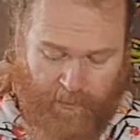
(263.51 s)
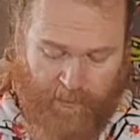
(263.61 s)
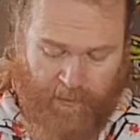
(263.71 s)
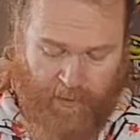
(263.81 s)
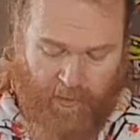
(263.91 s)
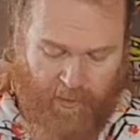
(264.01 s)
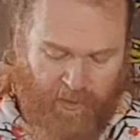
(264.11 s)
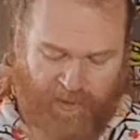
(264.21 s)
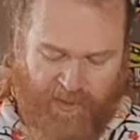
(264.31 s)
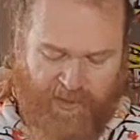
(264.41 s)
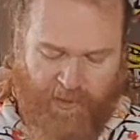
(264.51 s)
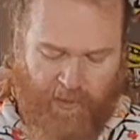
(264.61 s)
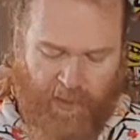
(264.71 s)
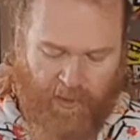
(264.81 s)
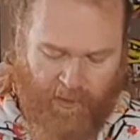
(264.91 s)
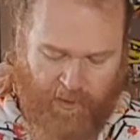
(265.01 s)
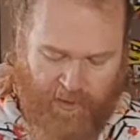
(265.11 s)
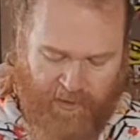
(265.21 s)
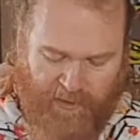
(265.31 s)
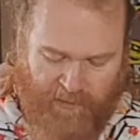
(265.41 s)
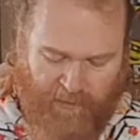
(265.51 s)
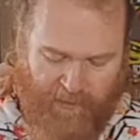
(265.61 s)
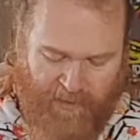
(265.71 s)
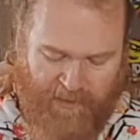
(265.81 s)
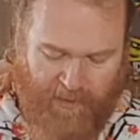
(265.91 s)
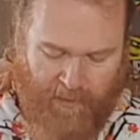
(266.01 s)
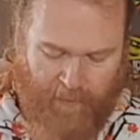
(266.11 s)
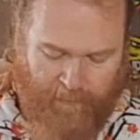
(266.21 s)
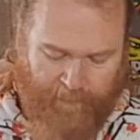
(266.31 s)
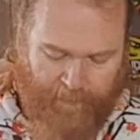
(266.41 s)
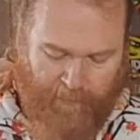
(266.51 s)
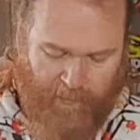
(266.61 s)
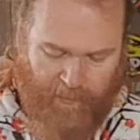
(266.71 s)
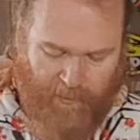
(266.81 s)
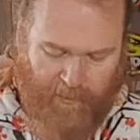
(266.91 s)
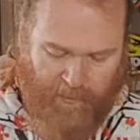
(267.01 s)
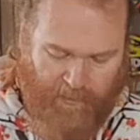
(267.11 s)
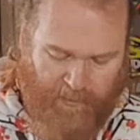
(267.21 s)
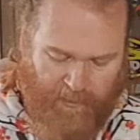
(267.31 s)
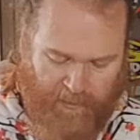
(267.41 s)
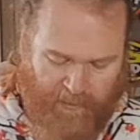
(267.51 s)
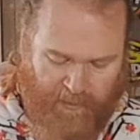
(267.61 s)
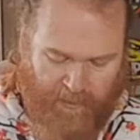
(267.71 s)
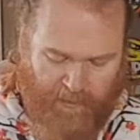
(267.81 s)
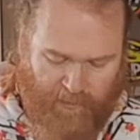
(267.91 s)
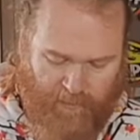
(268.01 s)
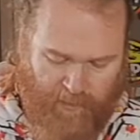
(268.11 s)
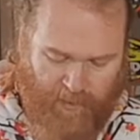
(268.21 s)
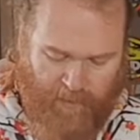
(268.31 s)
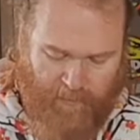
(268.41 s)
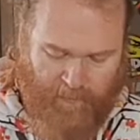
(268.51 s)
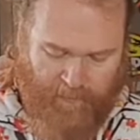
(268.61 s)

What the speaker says: So, because you're still getting the goodness of the miso, so that's great.